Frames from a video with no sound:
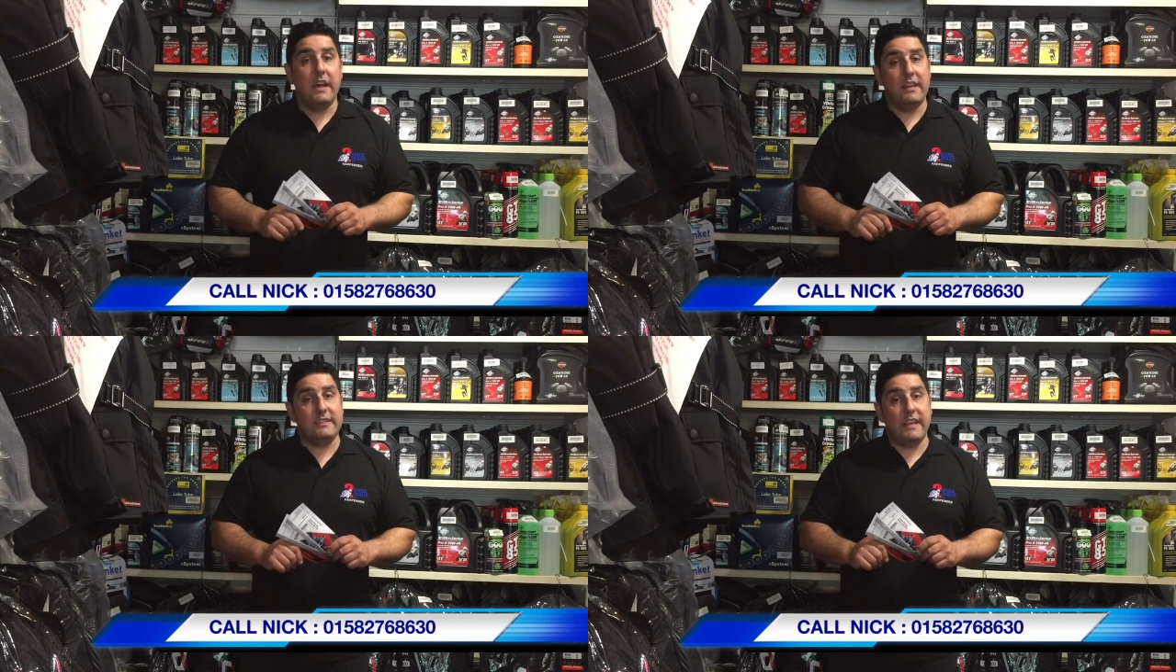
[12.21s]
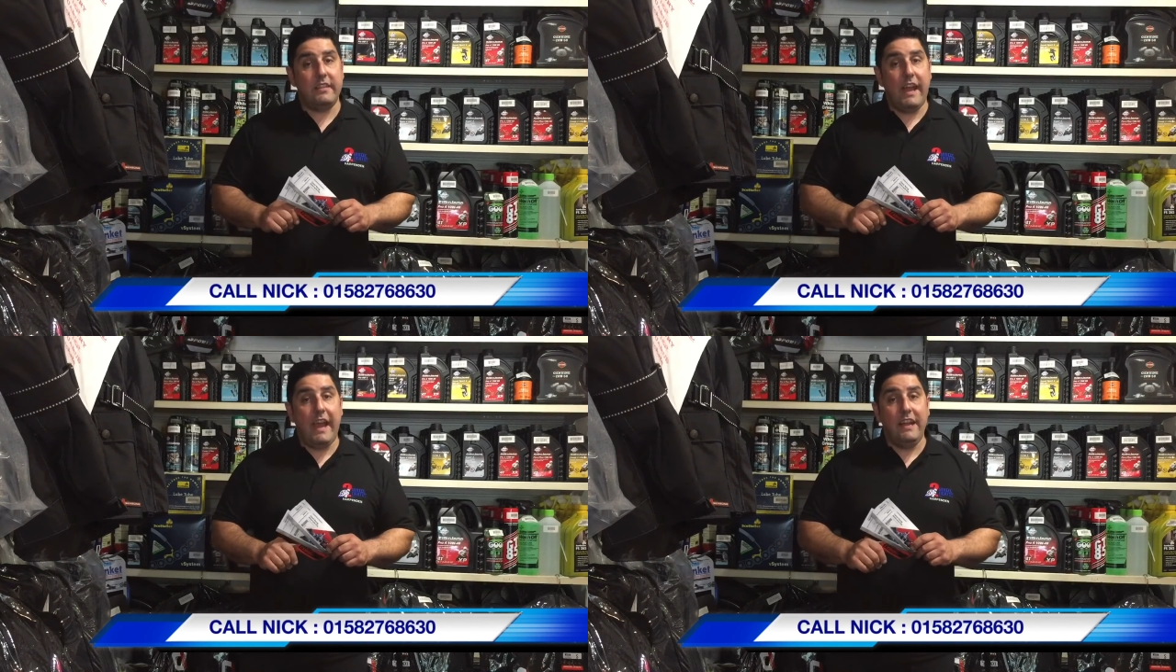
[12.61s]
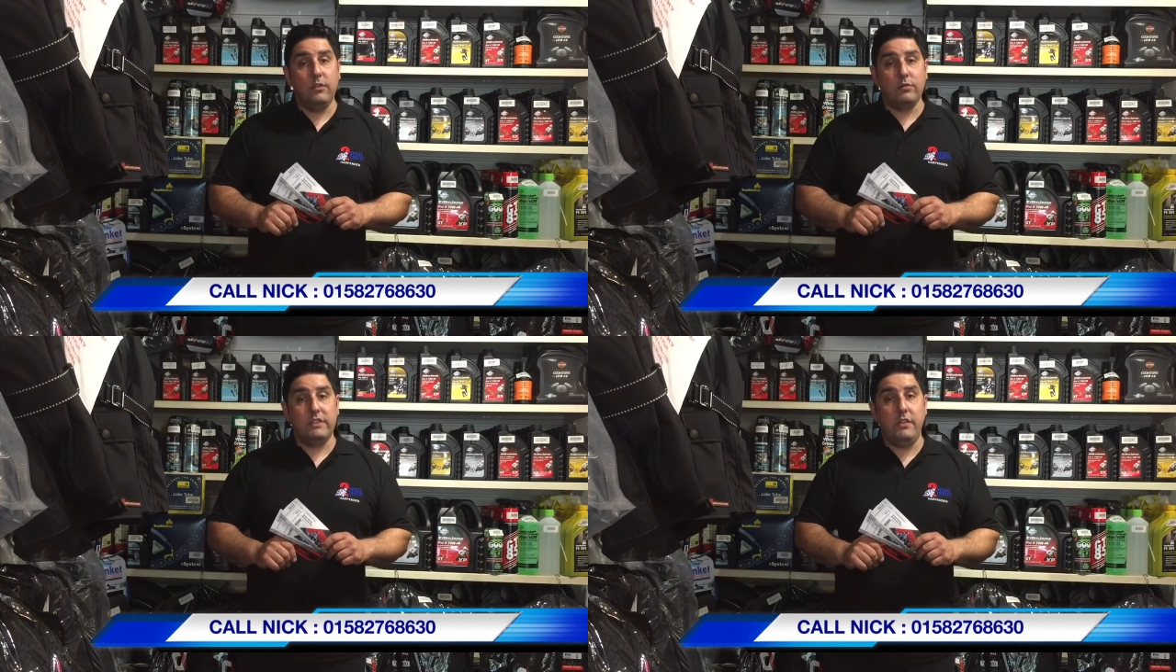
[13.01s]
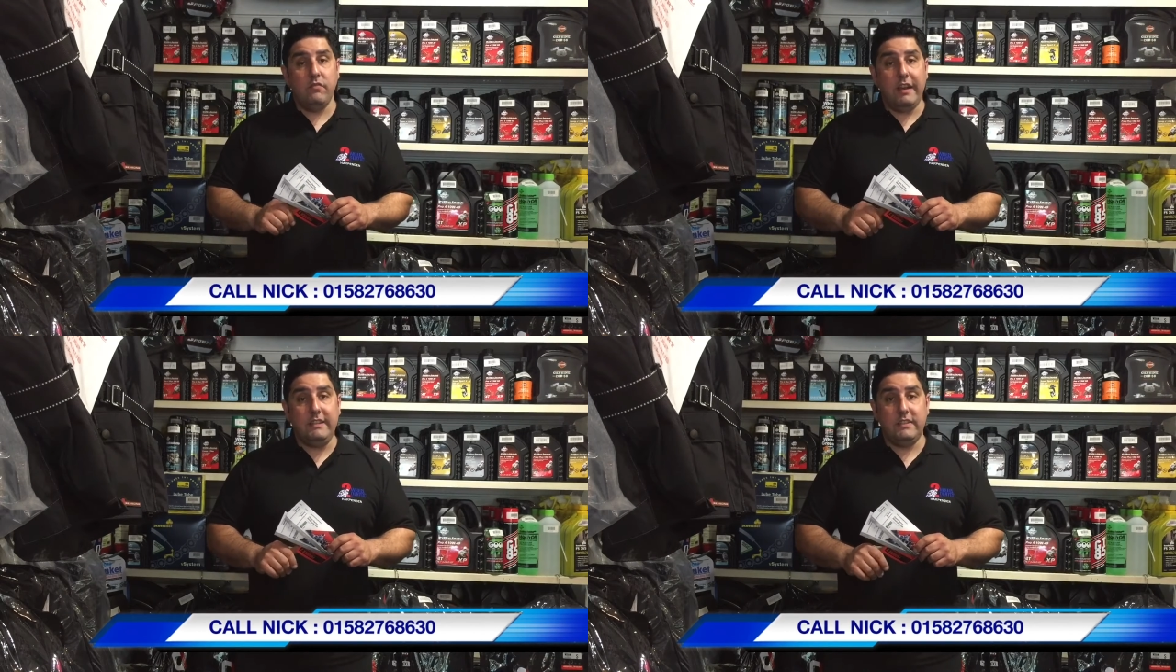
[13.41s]
That's at the Anglesey
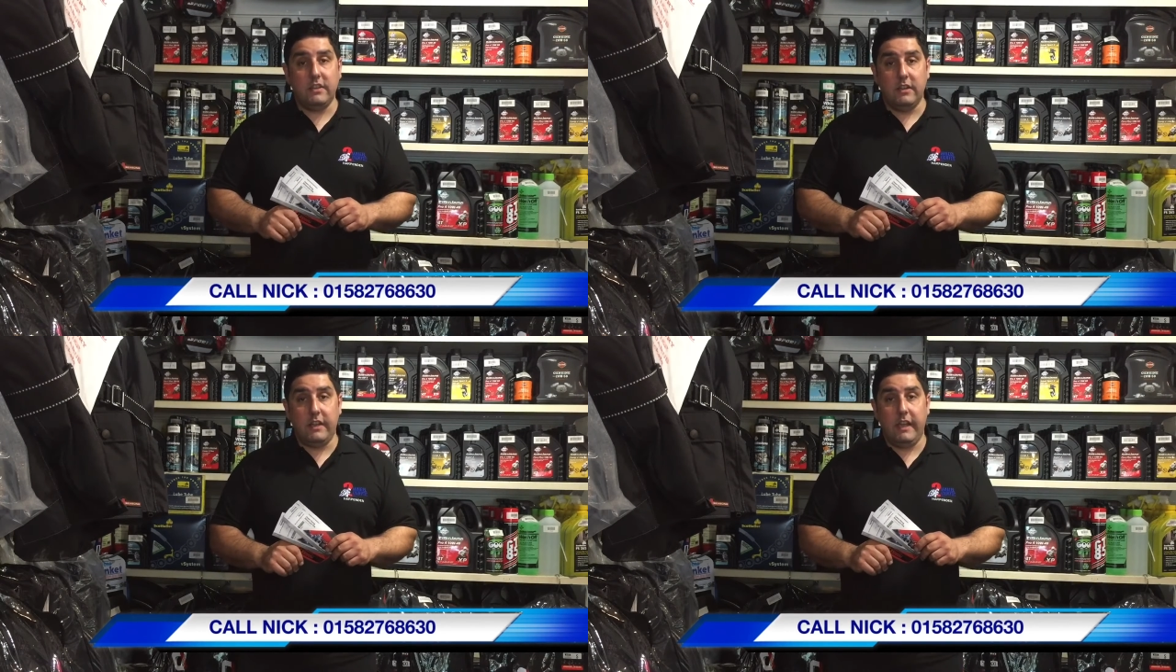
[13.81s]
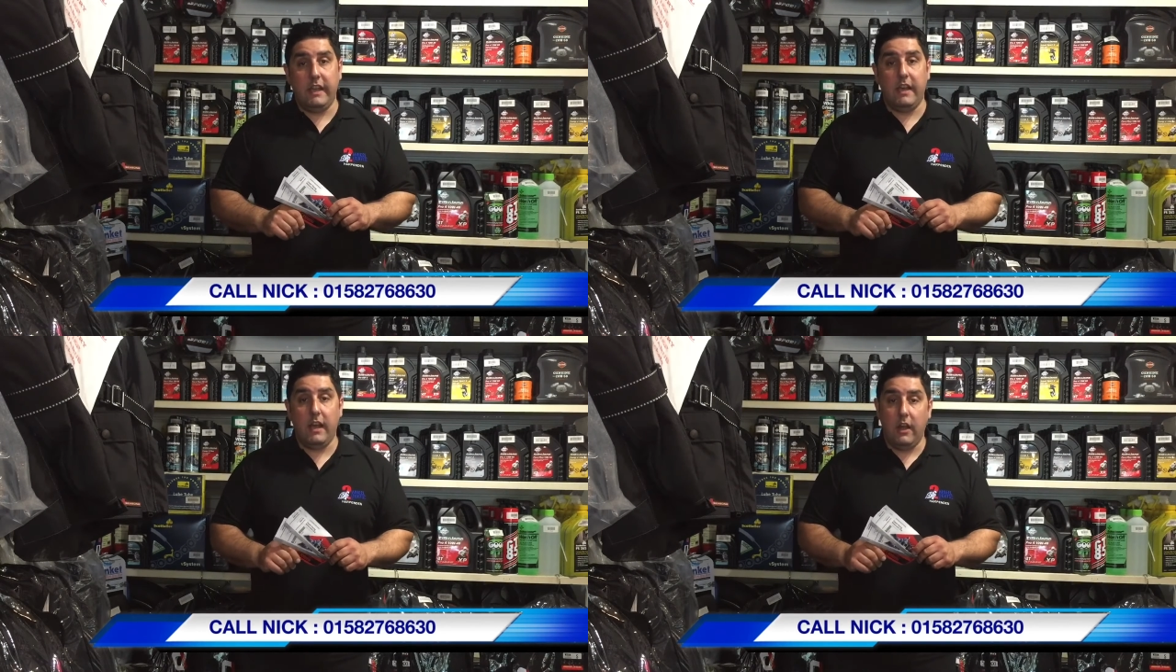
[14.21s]
Race Circuit.